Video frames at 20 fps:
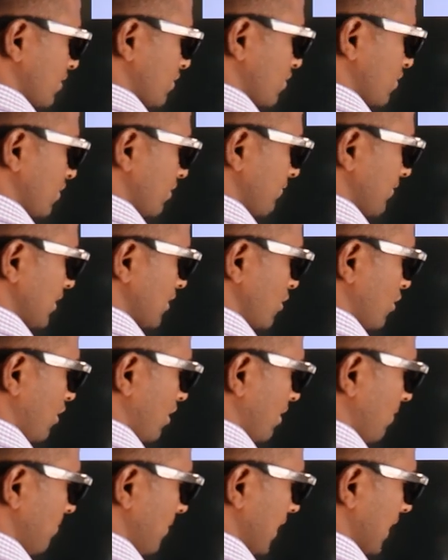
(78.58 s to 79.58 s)
So we
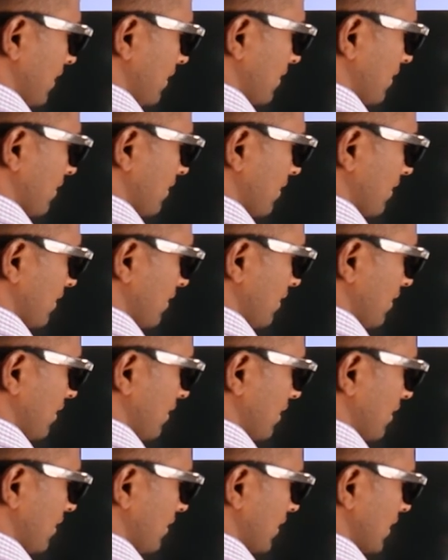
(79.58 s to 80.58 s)
stop here.
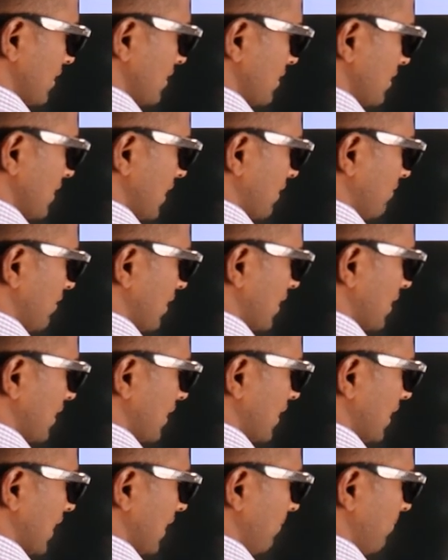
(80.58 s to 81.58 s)
This is our
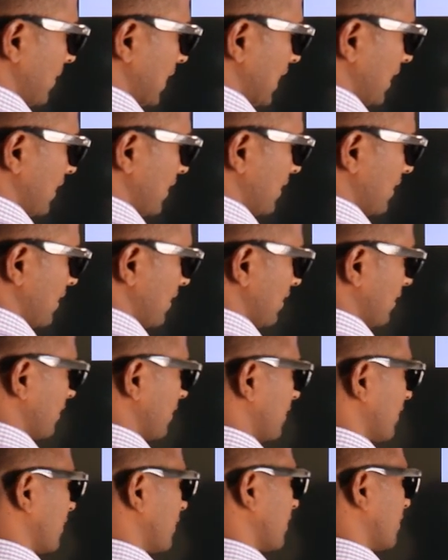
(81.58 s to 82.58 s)
remainder.
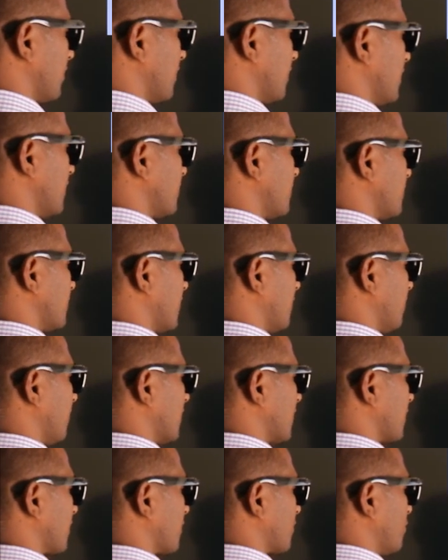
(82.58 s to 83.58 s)
This is our
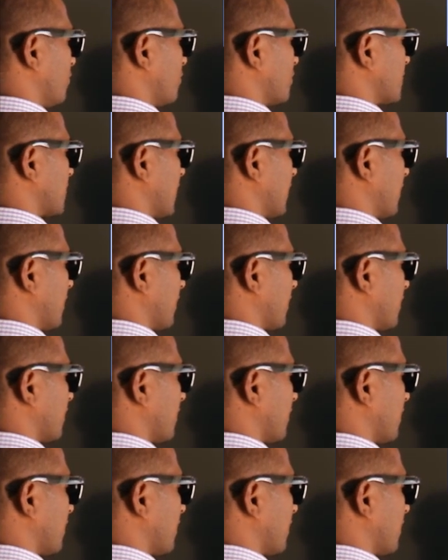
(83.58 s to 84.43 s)
quotient.